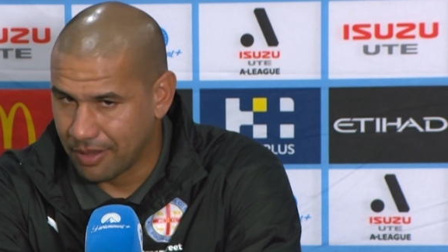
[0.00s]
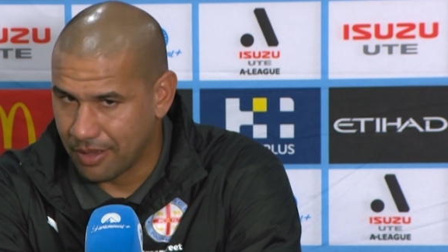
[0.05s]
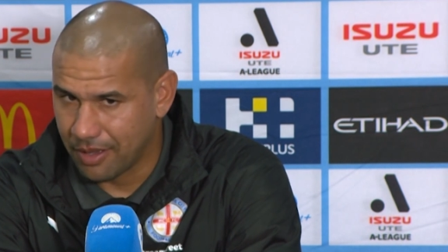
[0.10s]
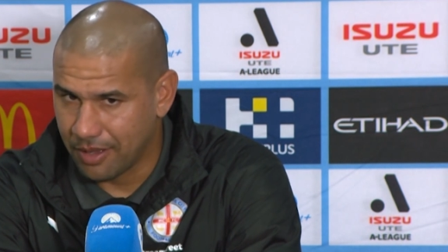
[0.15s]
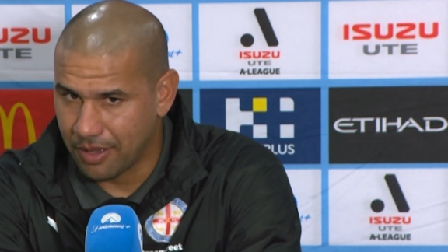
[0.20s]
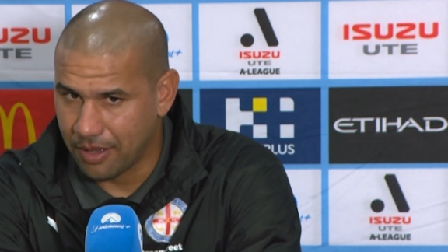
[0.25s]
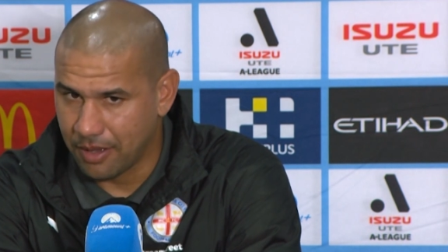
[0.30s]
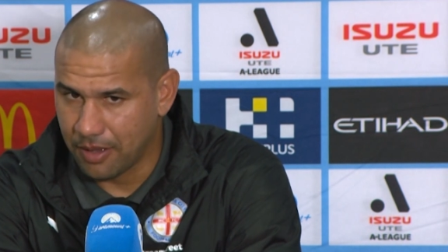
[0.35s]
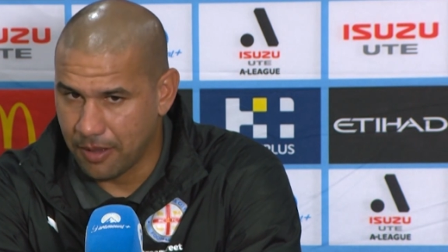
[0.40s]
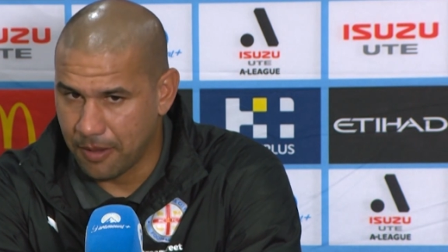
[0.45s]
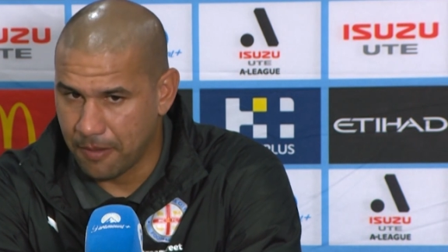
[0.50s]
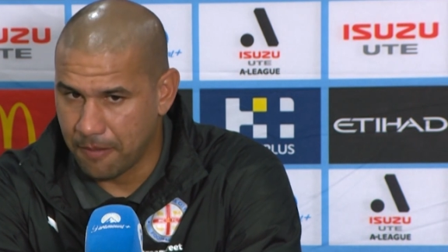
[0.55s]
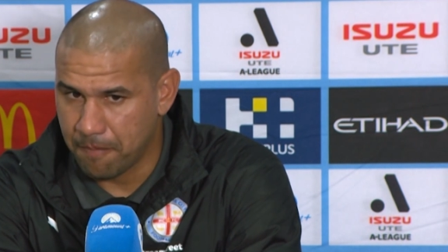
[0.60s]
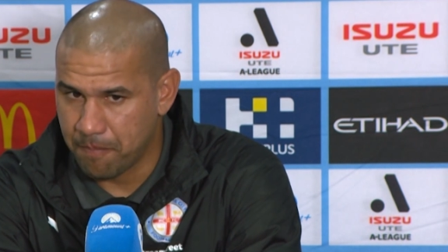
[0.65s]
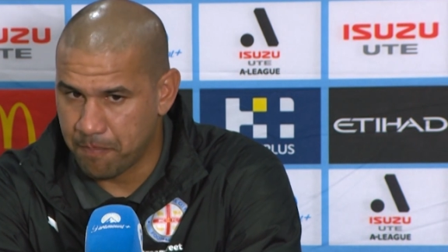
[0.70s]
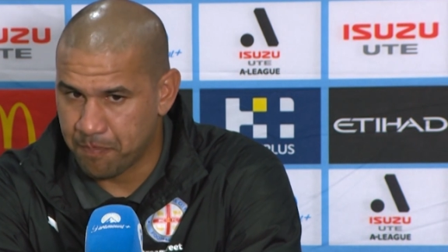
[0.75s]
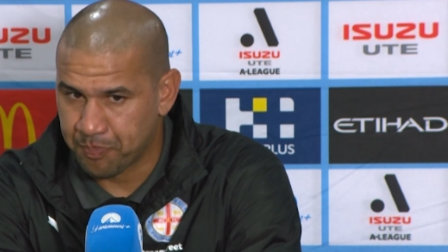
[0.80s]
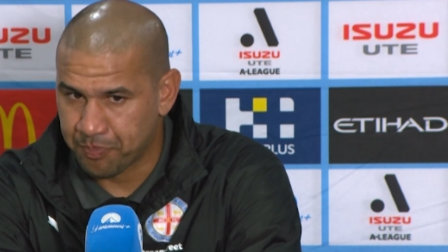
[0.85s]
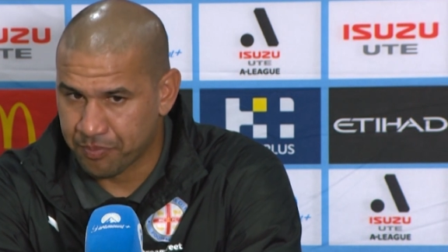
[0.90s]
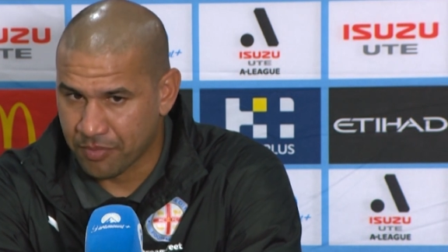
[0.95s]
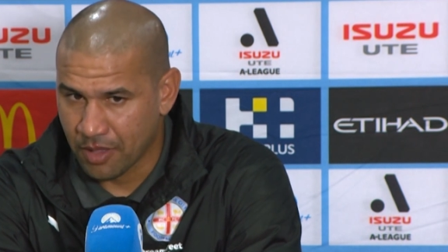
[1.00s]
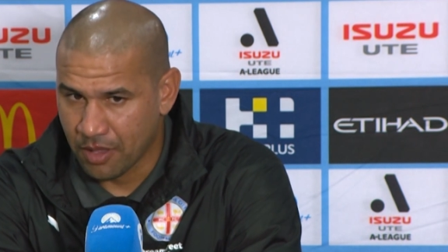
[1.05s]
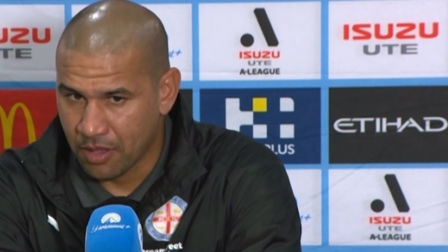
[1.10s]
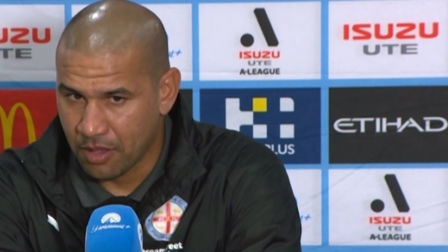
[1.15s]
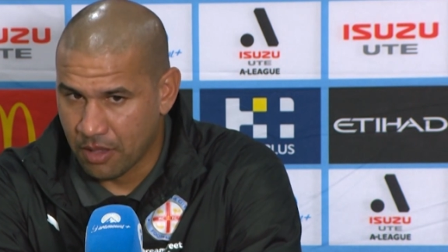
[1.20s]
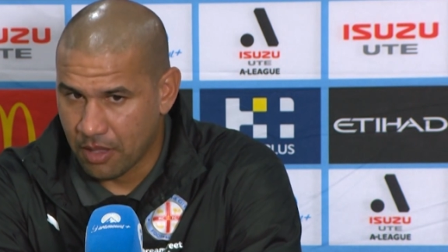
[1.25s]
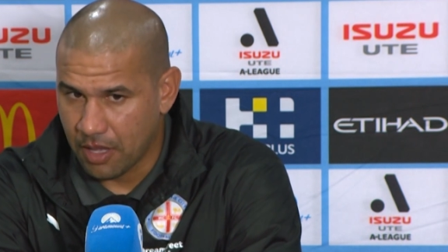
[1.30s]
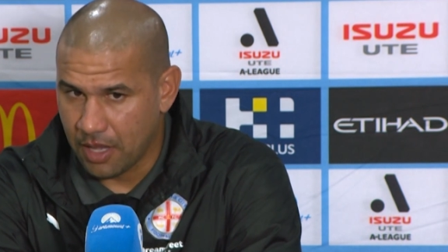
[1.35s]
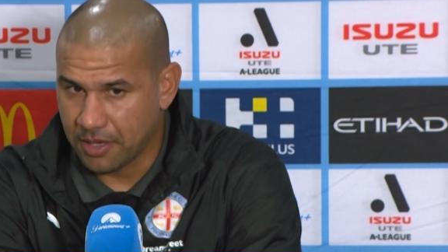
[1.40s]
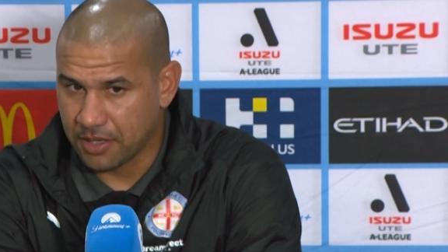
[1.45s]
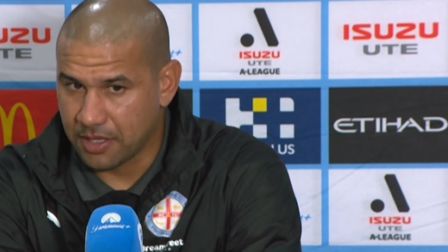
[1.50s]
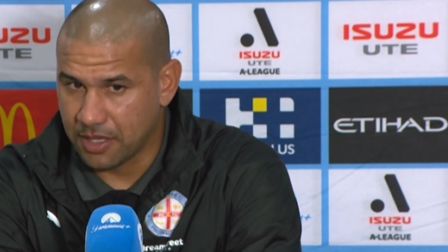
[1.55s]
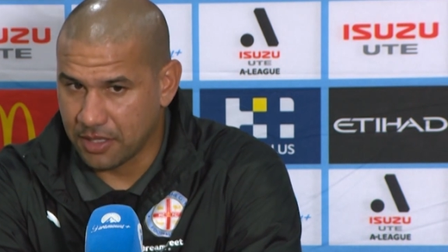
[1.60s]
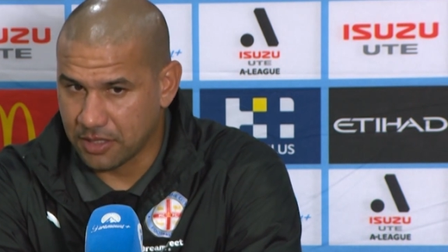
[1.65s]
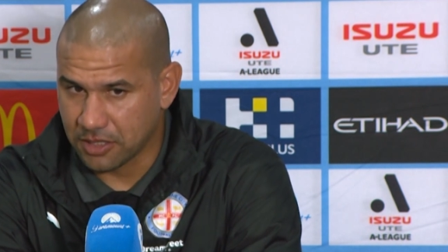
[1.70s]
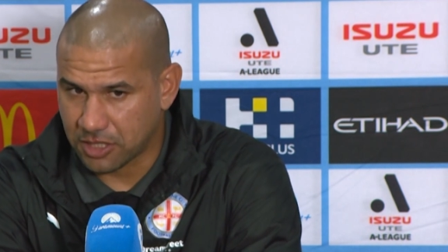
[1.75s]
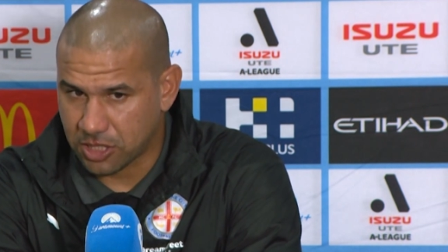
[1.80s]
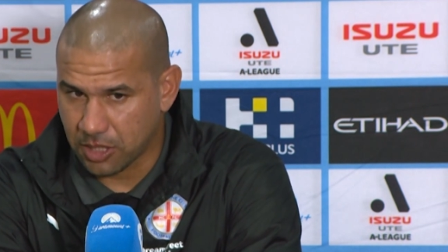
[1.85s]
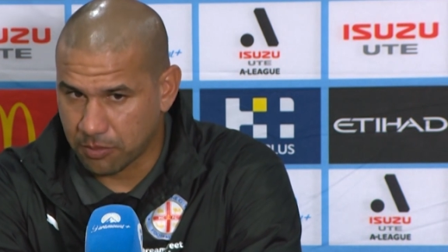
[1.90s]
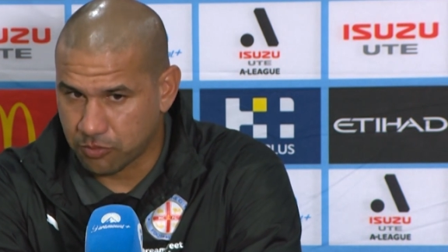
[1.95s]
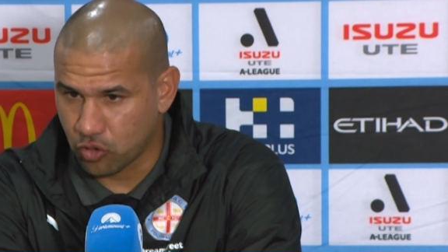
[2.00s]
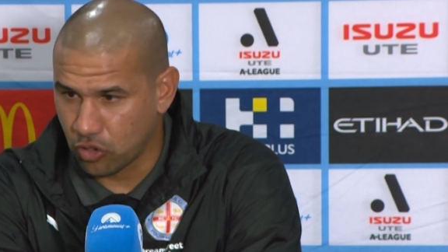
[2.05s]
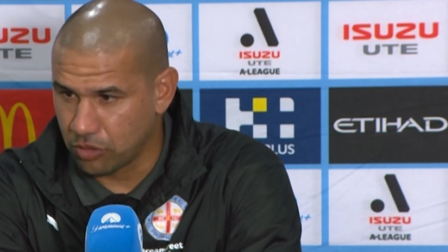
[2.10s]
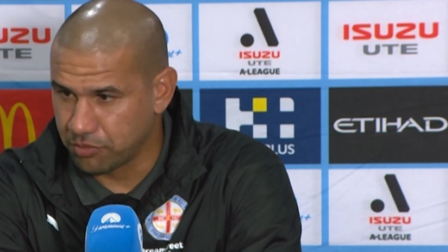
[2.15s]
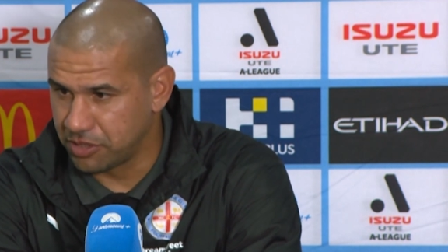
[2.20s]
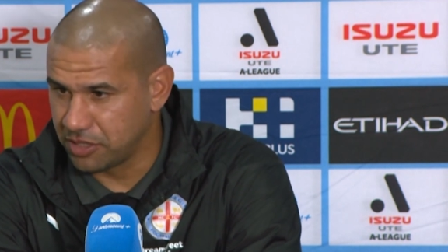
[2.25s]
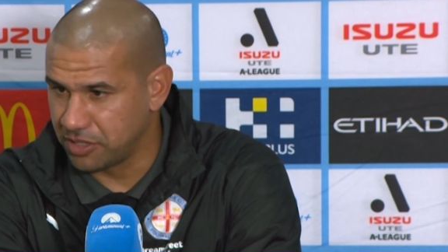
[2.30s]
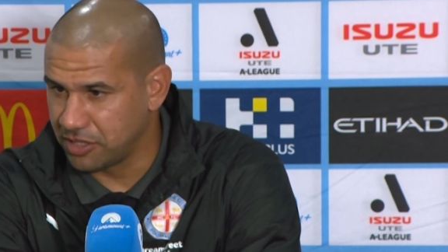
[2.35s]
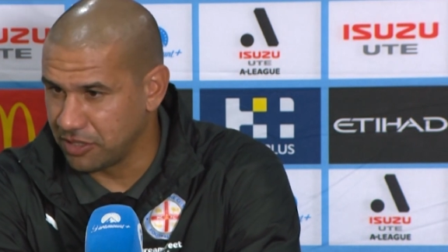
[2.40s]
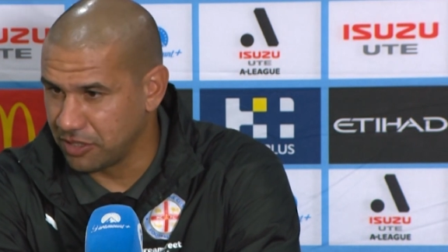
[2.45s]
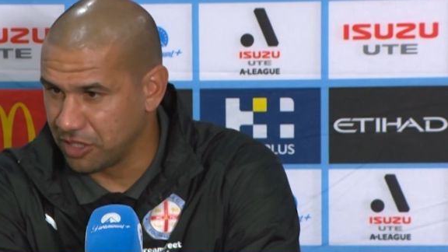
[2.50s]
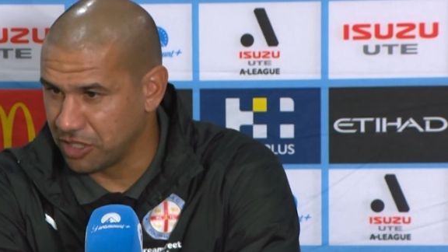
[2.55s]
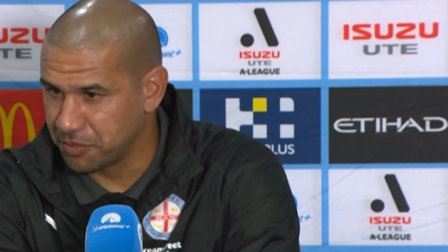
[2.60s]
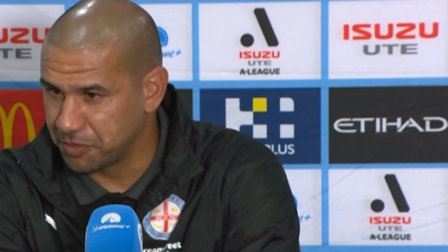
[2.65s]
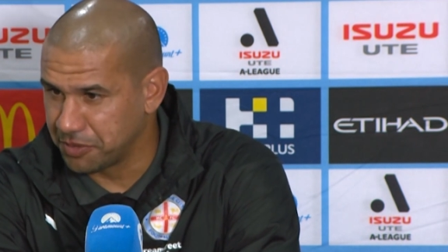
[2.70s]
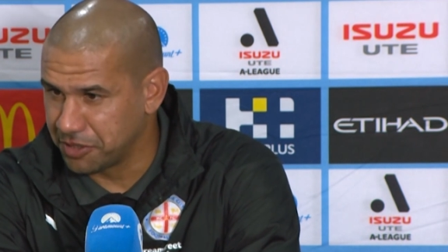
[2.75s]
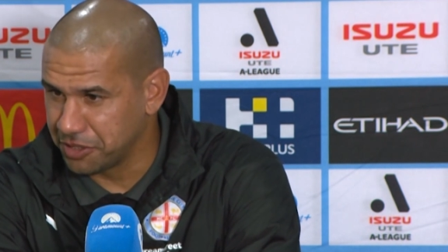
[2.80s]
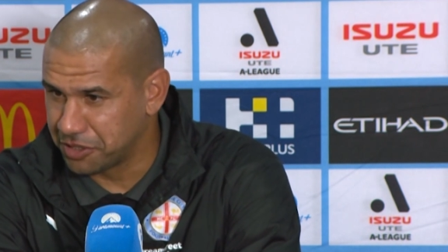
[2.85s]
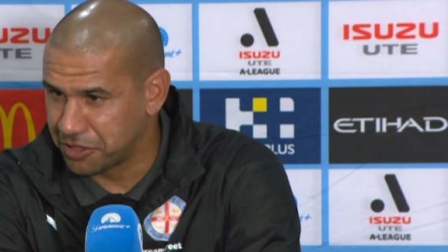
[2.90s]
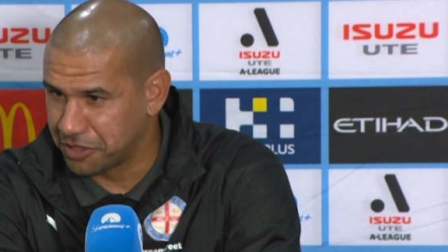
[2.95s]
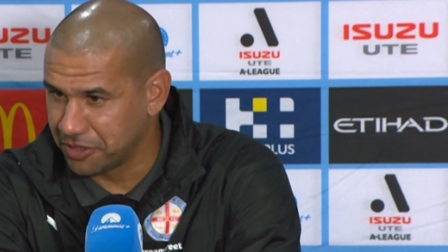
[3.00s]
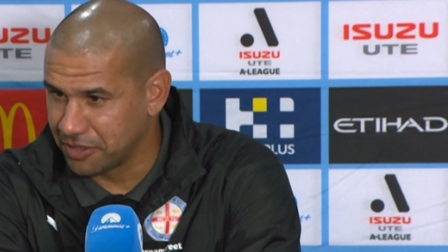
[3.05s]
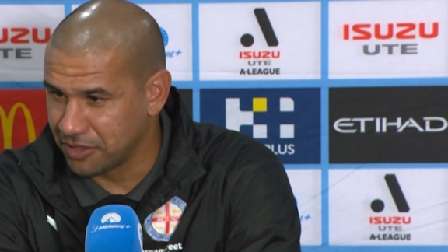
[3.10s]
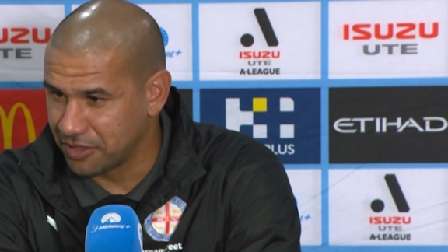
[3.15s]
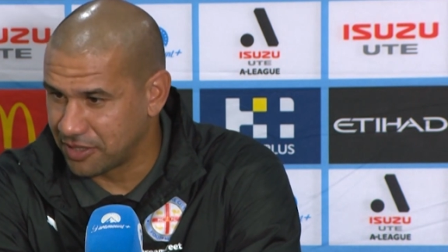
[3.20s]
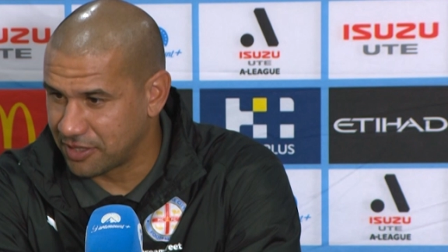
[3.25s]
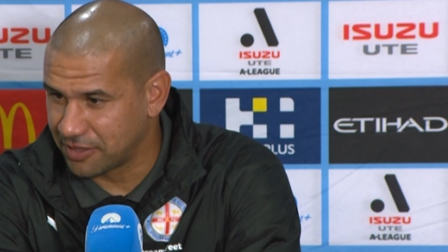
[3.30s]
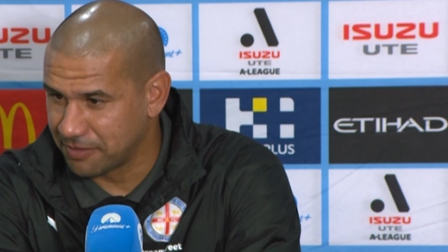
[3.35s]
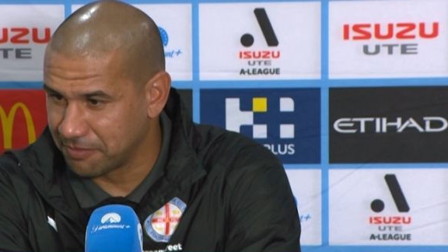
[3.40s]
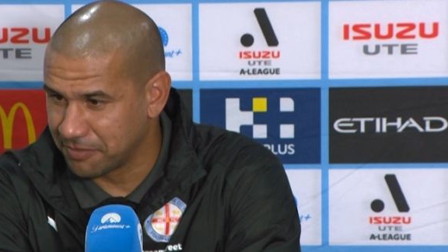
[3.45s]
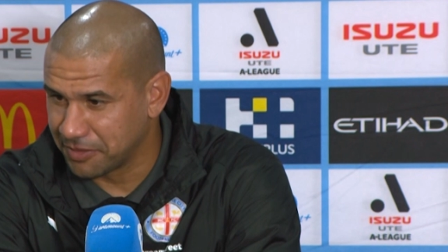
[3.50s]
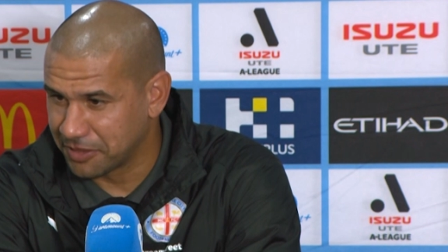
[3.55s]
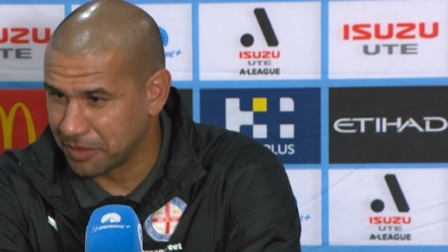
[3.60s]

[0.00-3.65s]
And again, sometimes he's in those positions.